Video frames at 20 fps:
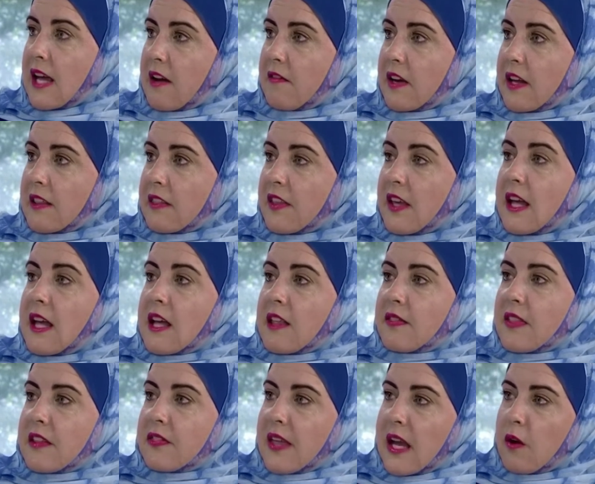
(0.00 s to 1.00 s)
11th,
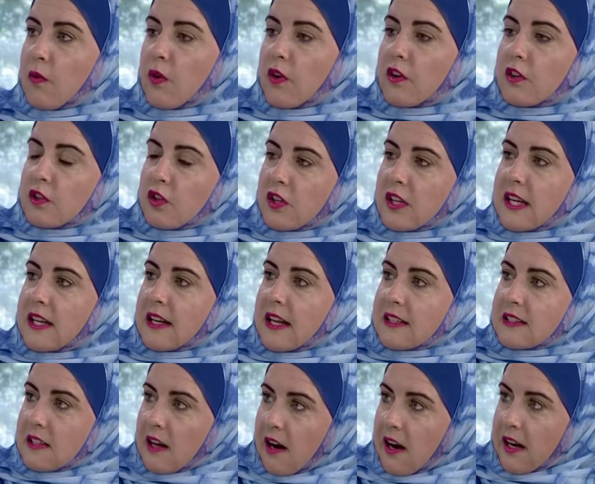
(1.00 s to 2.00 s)
that they were looking at
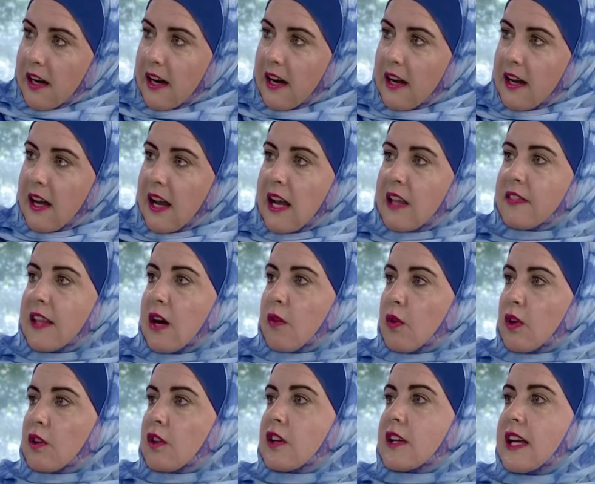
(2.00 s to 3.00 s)
DACA and they
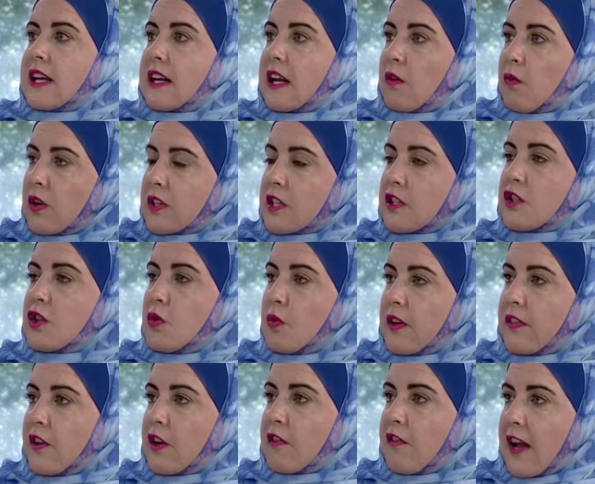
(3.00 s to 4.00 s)
were looking at what to do with
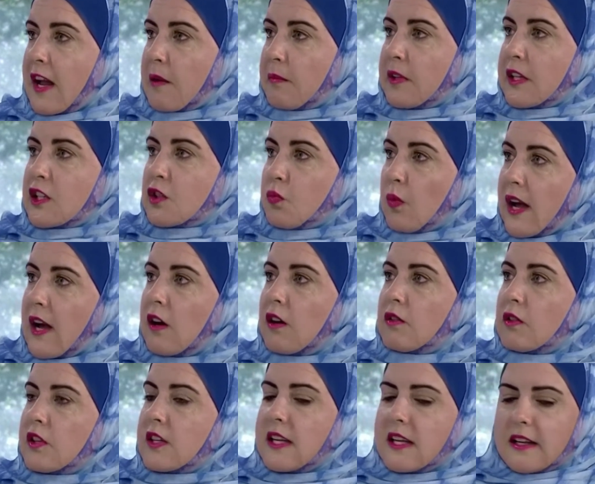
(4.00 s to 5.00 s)
their family as well,
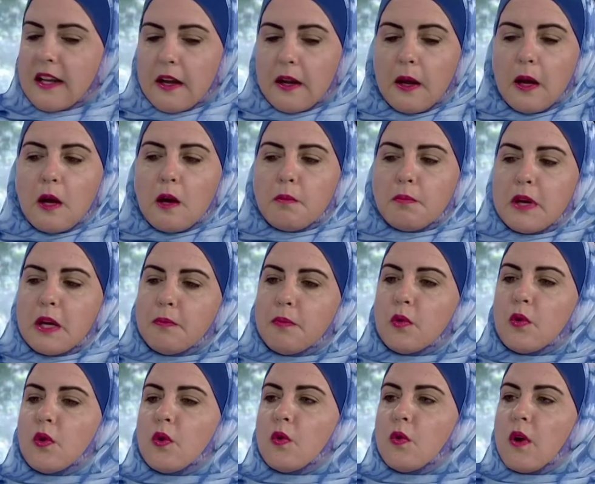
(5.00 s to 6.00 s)
looking at people
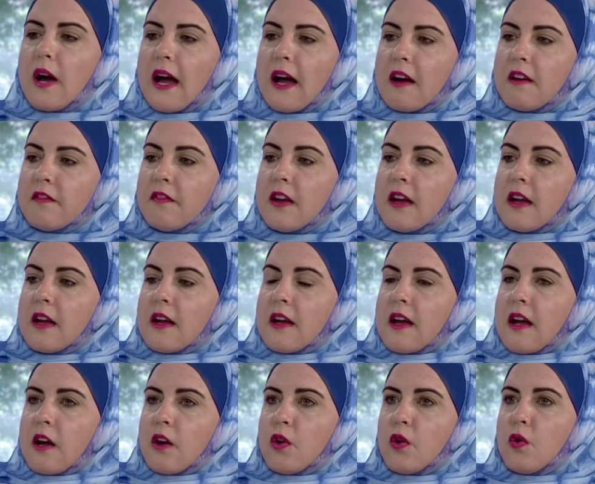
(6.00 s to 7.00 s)
who
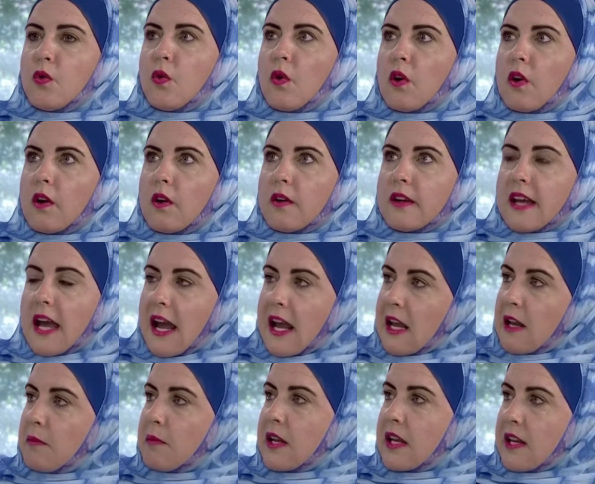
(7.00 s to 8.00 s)

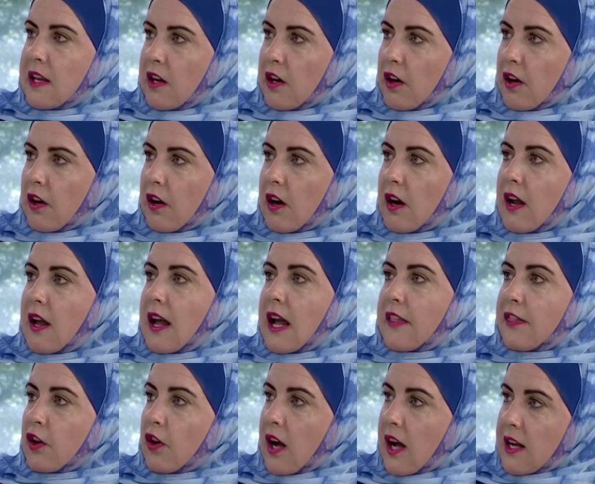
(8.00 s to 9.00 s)
came here,
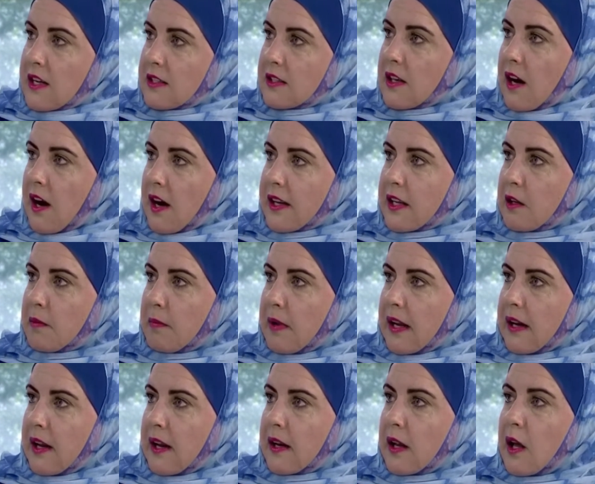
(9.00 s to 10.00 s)
they're
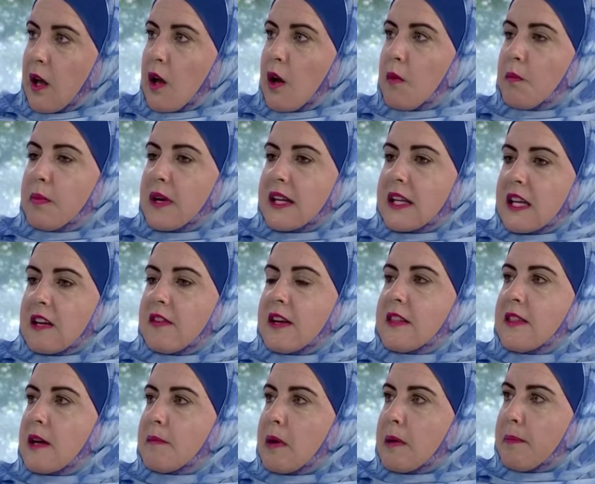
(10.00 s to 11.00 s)
undocumented, but giving
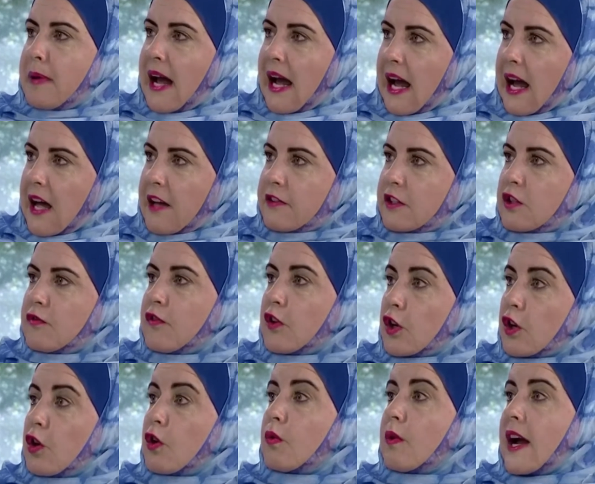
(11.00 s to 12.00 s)
them a path for
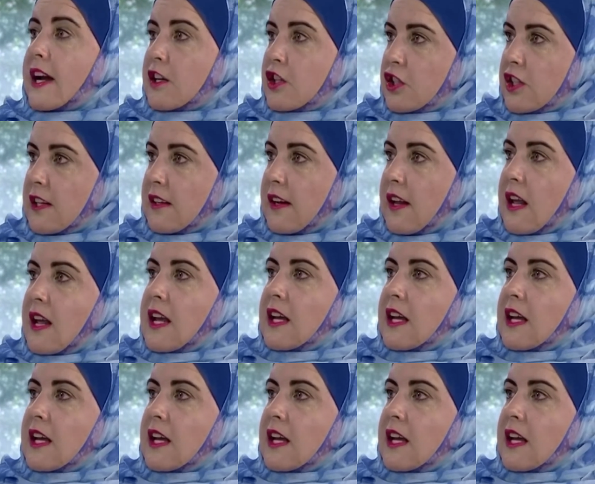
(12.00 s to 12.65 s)
correction,